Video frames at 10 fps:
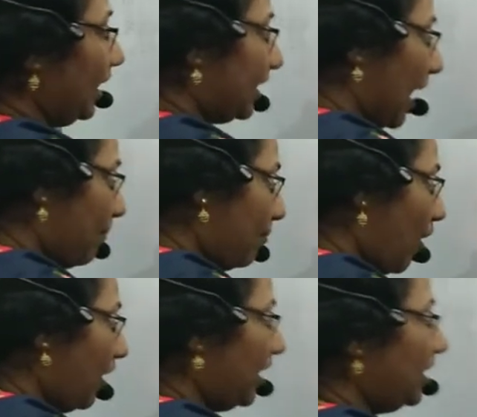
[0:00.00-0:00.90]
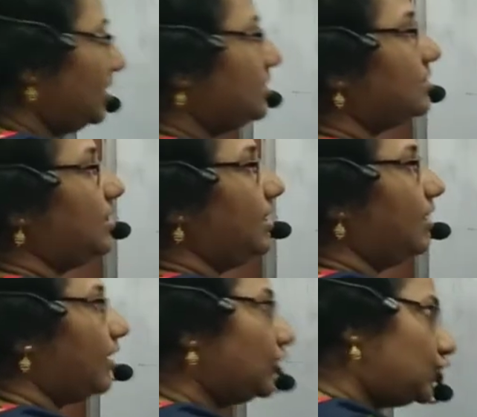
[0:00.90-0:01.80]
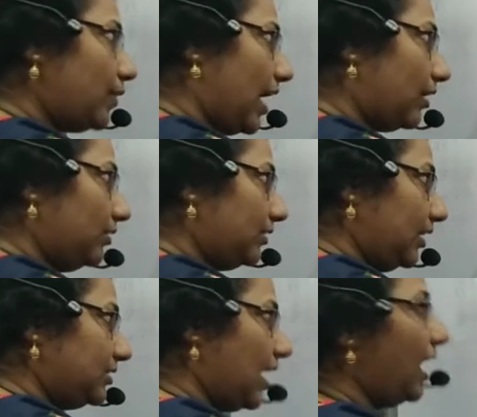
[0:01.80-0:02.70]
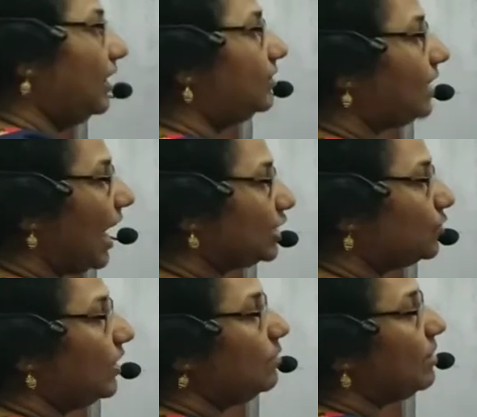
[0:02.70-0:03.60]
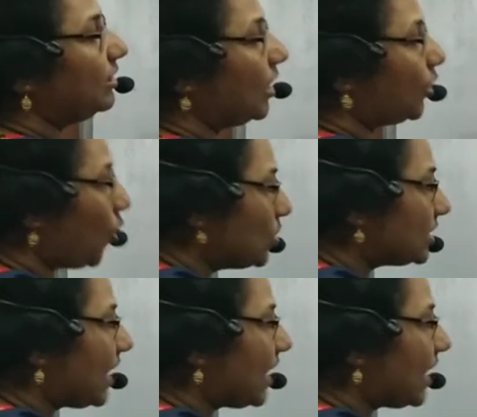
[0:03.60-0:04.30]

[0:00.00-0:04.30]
component is nearer to angle theta, that will be the cos